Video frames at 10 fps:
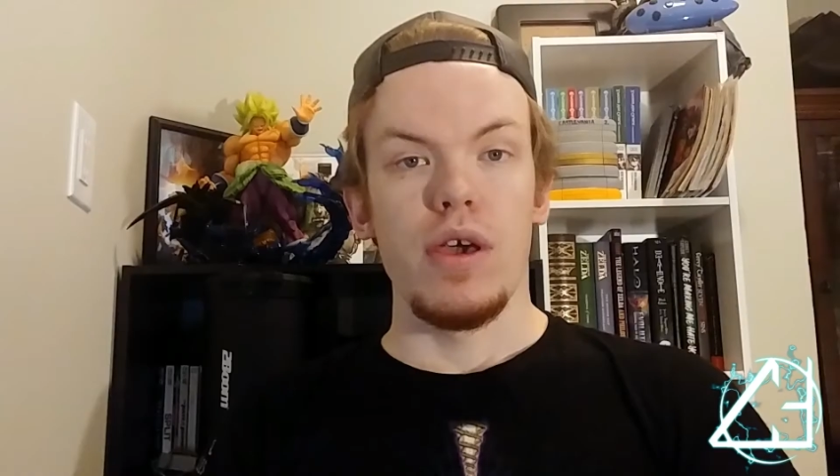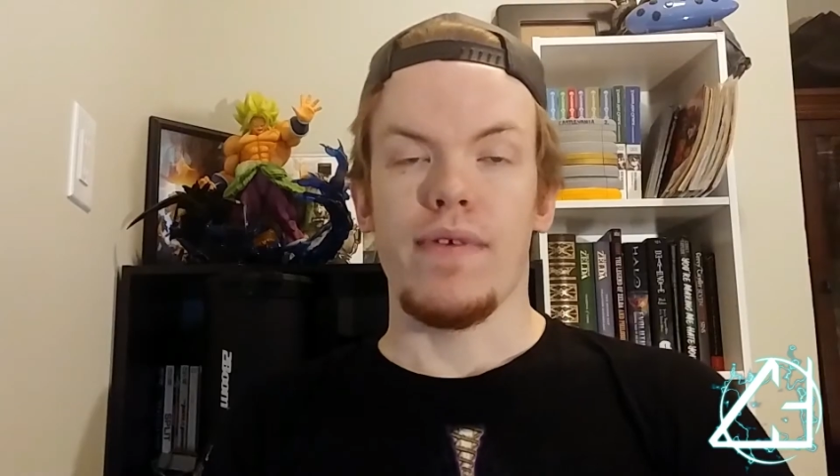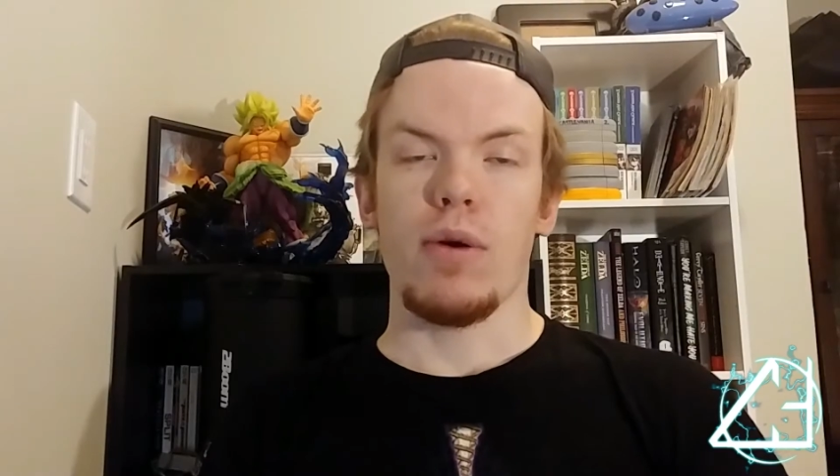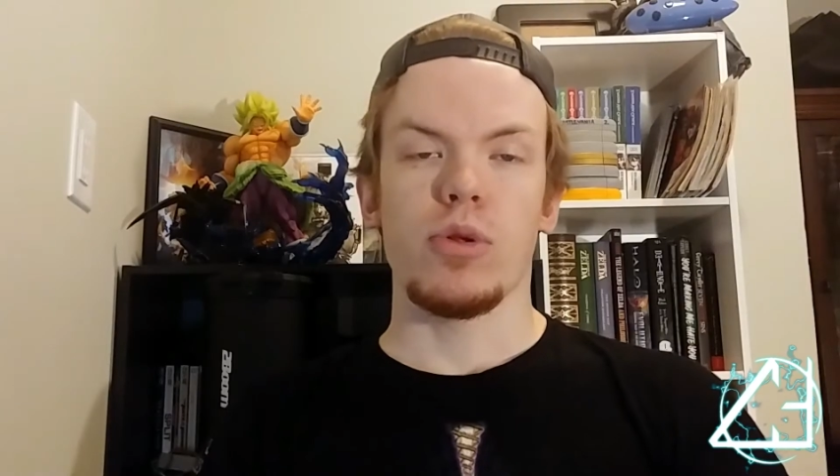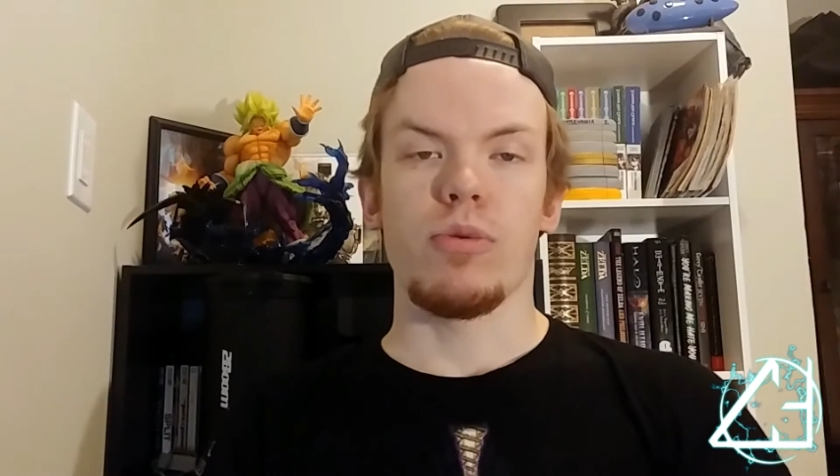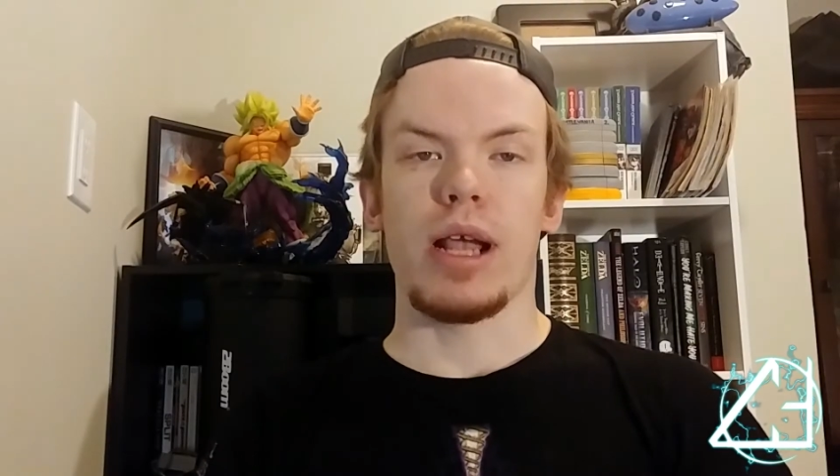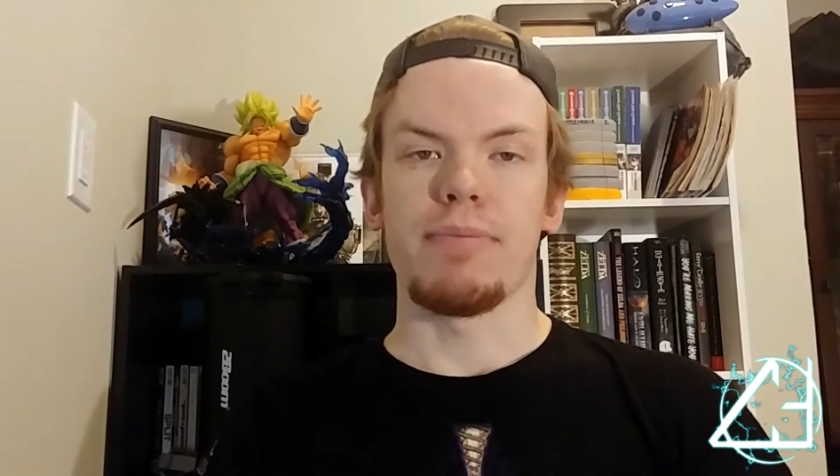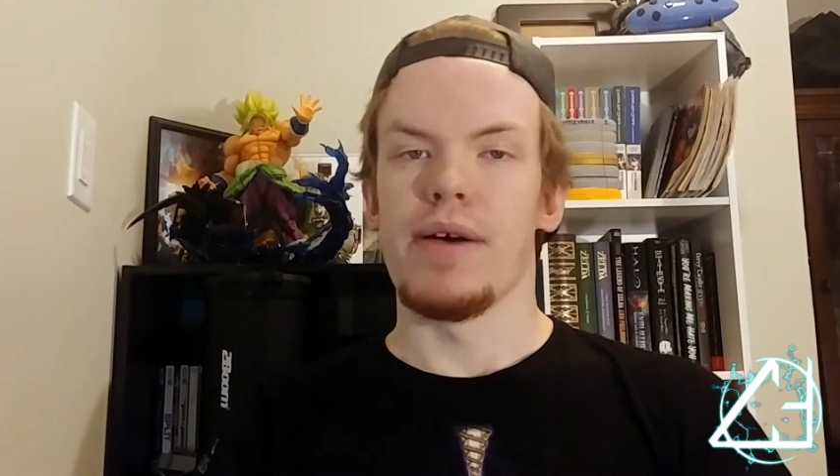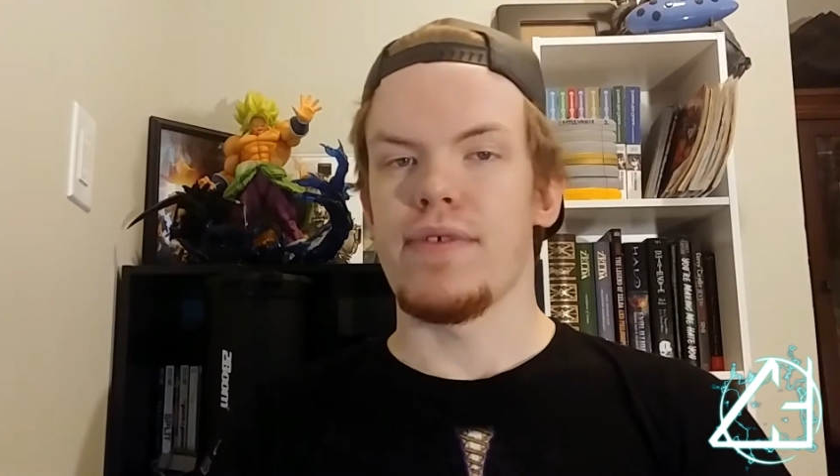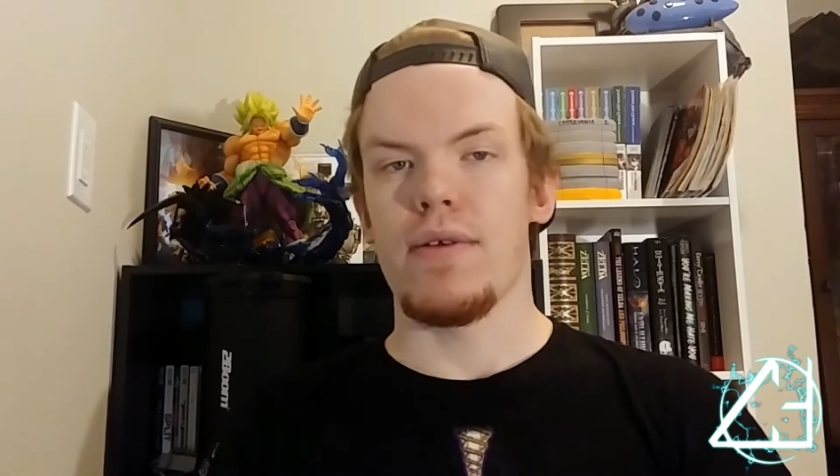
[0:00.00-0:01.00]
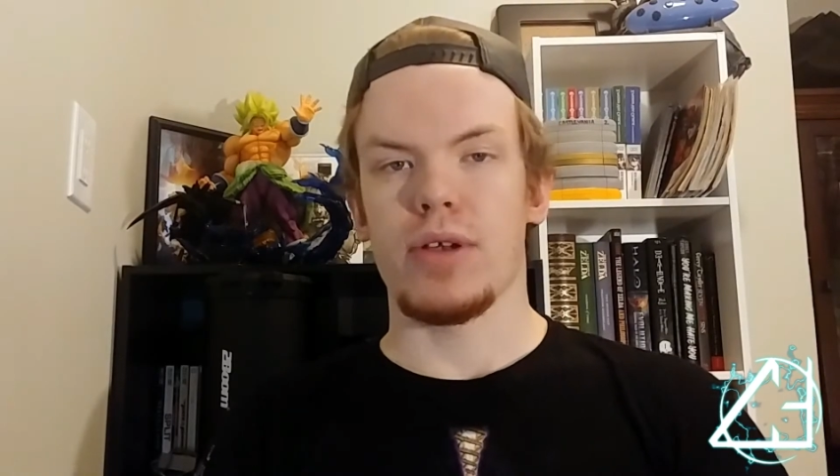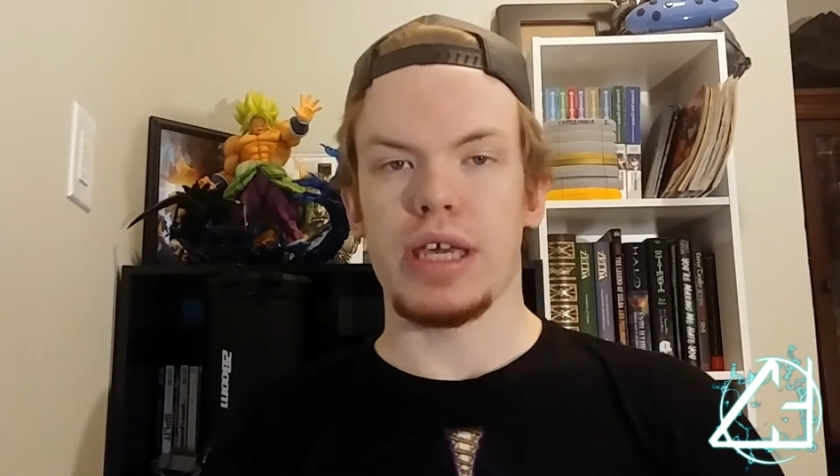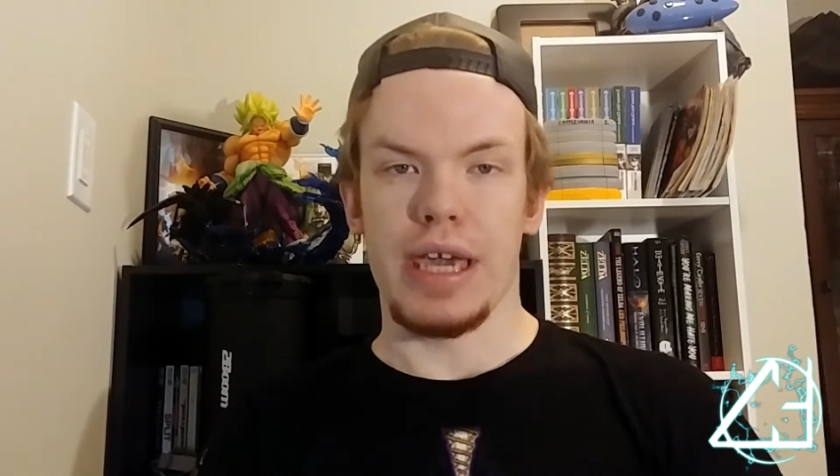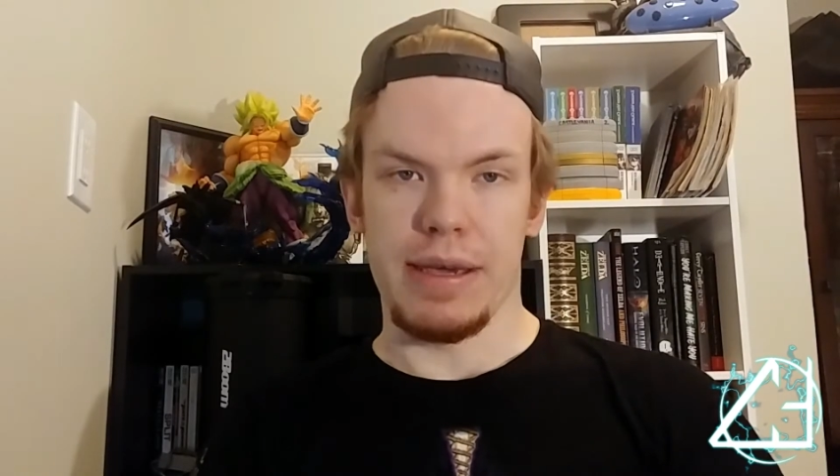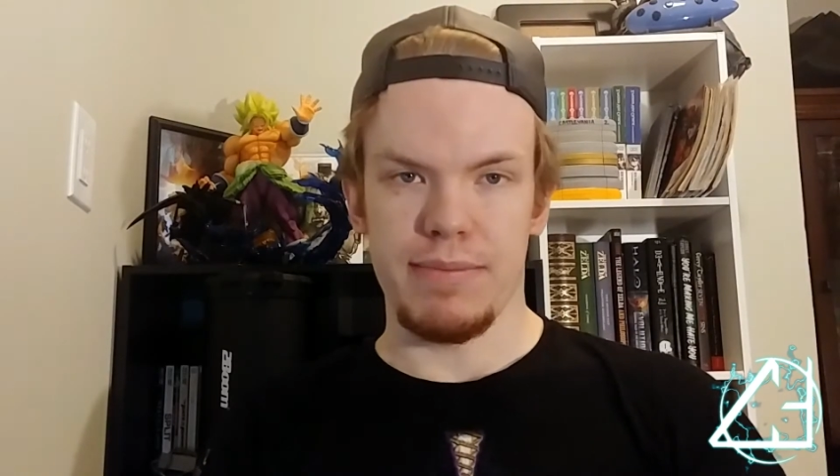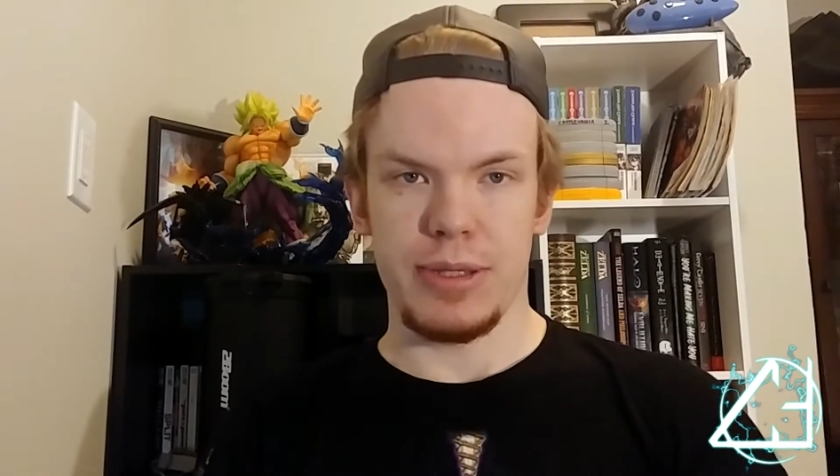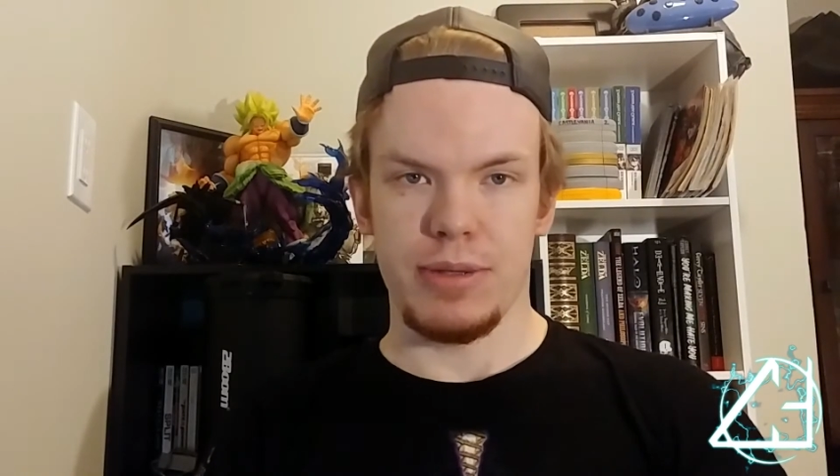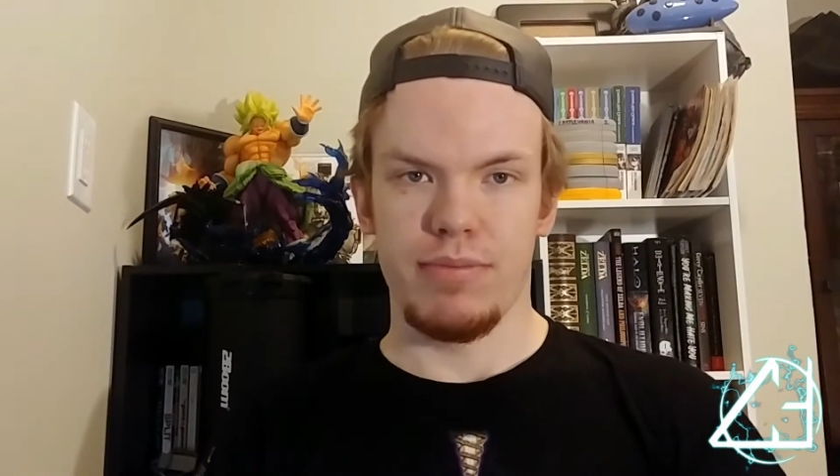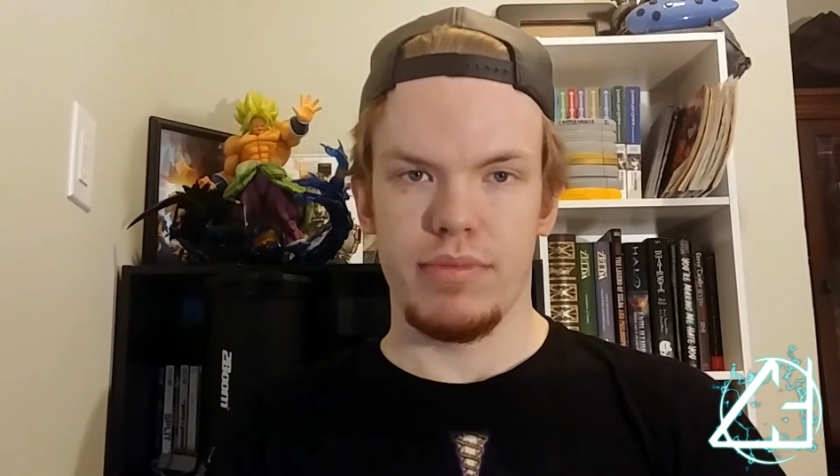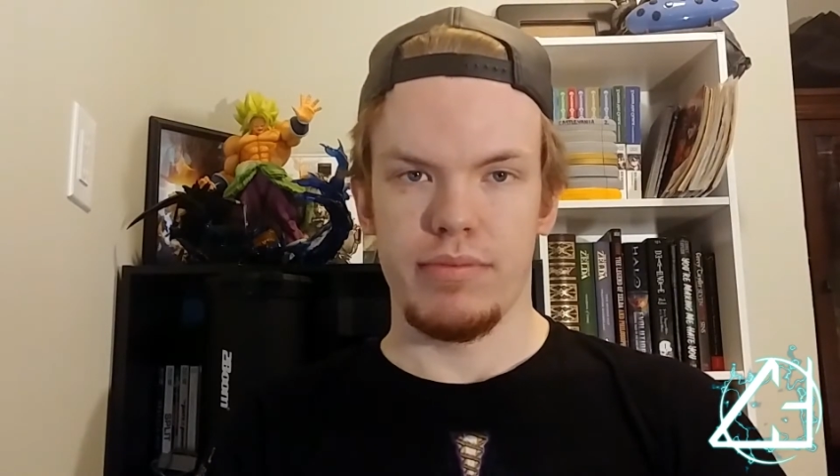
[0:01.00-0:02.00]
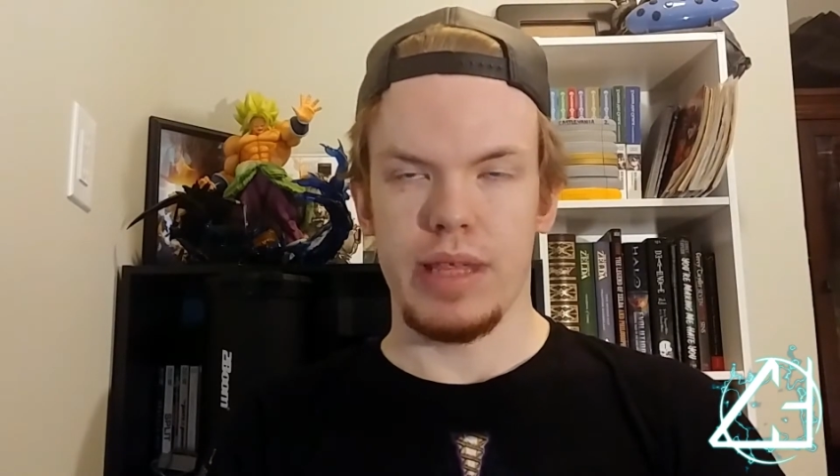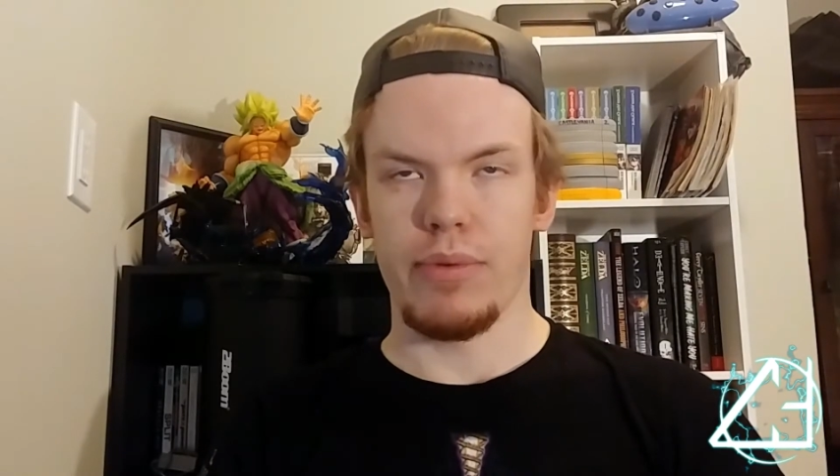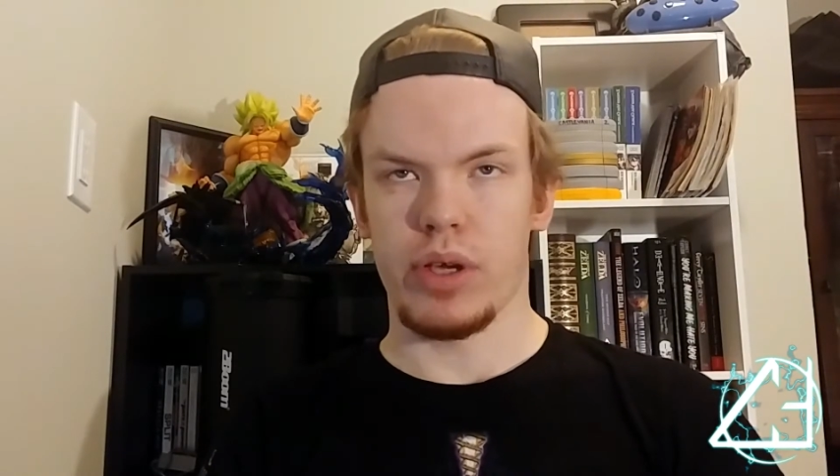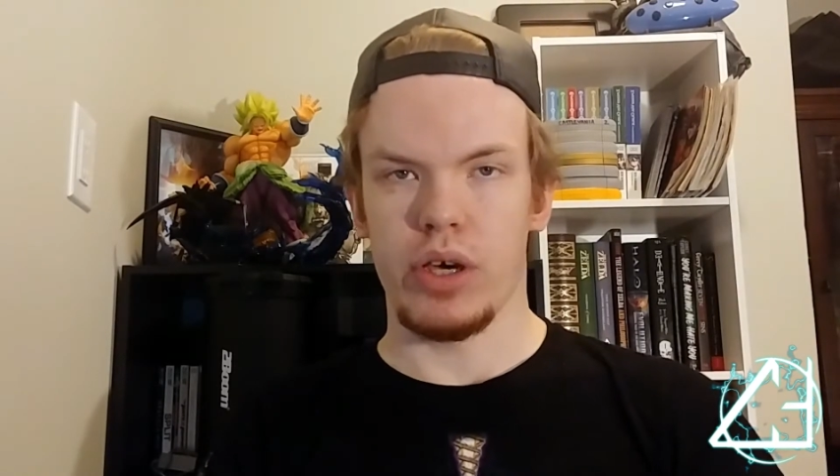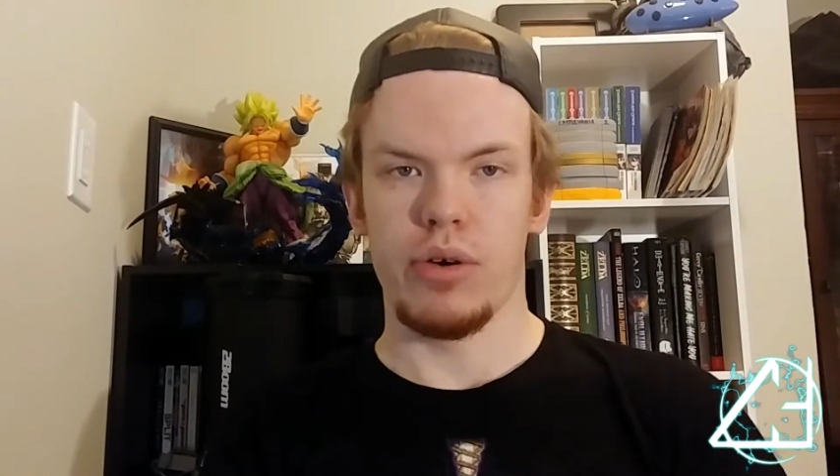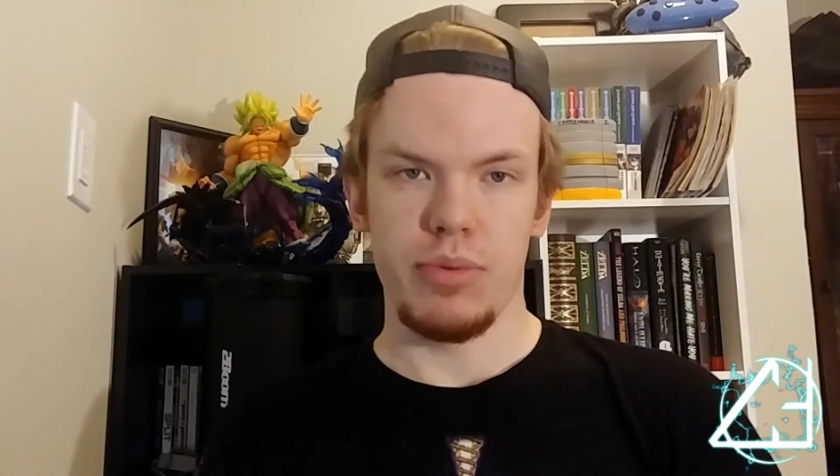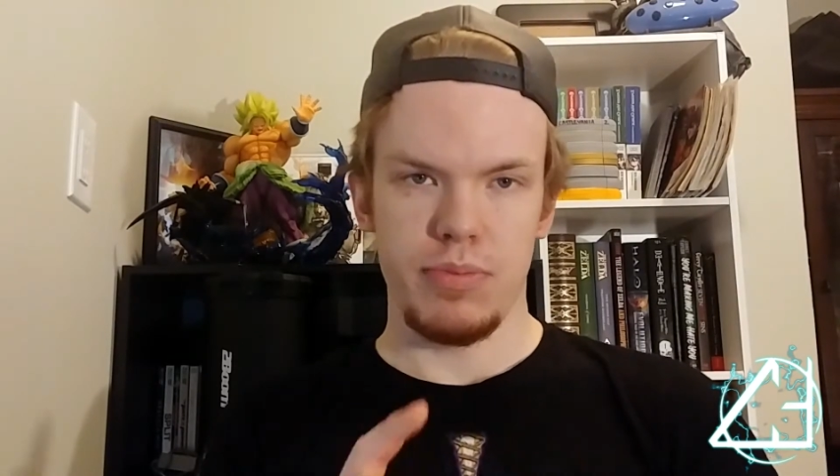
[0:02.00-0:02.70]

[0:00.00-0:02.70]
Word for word: If I were to rank my favorite games, they would go